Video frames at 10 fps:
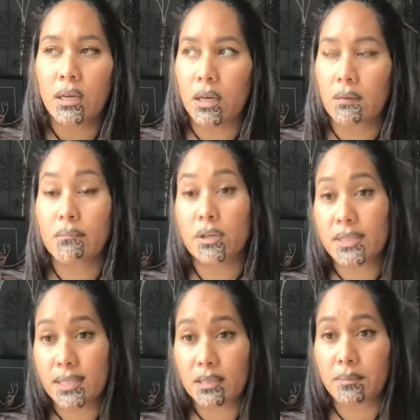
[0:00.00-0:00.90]

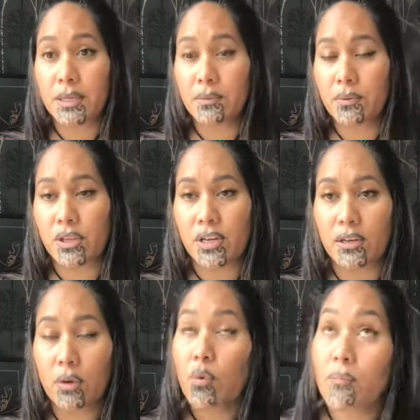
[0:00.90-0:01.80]
Most other people that I
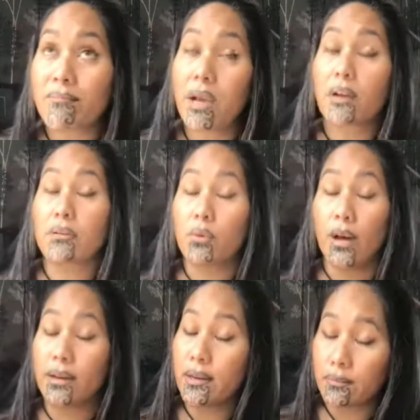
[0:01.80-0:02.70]
know, or
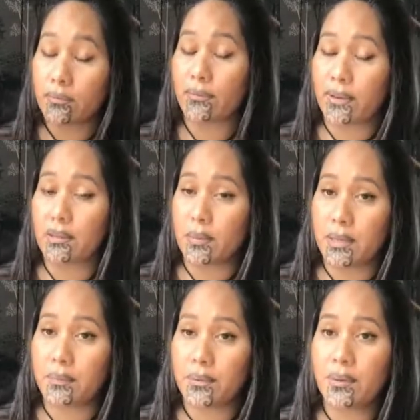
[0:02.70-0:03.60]
quite a number of other
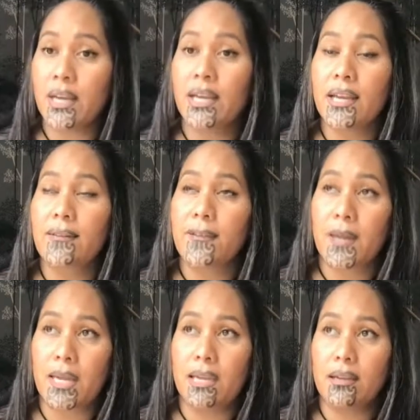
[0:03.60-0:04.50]
people,
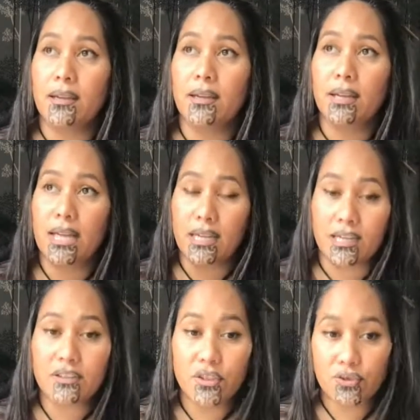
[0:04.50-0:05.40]
they can
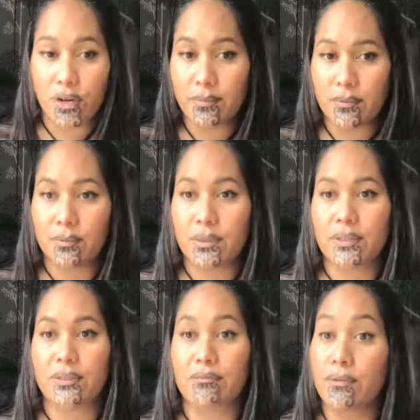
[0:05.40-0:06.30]
get into trouble
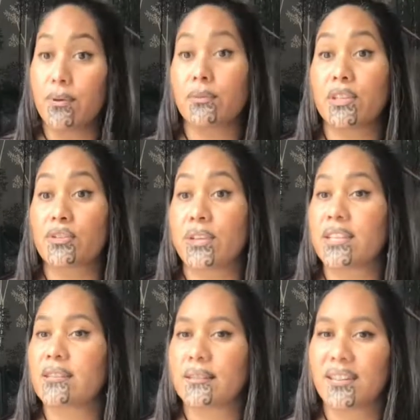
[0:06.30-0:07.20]
with revolving credit.